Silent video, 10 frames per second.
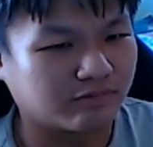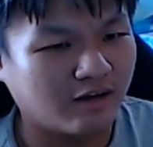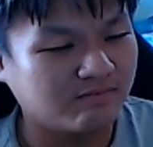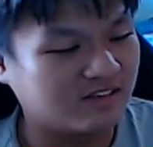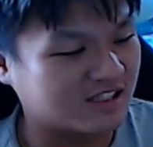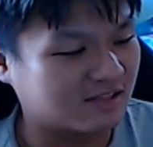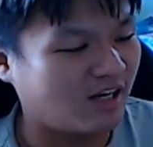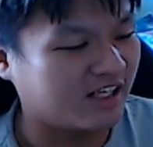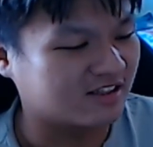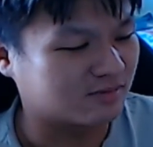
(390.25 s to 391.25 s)
prime
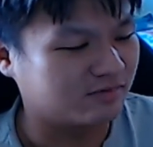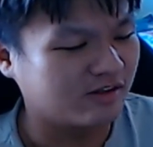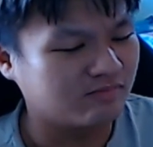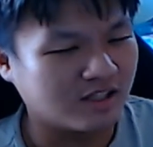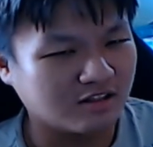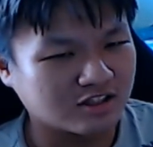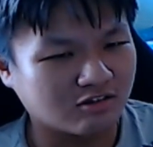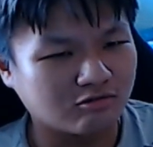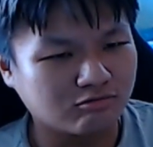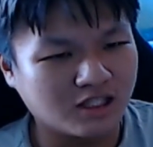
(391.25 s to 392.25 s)
despite the spring being
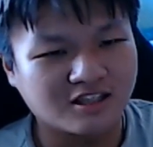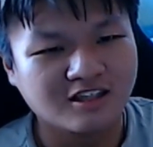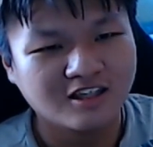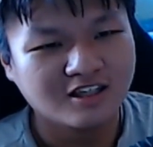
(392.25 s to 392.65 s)
so weak.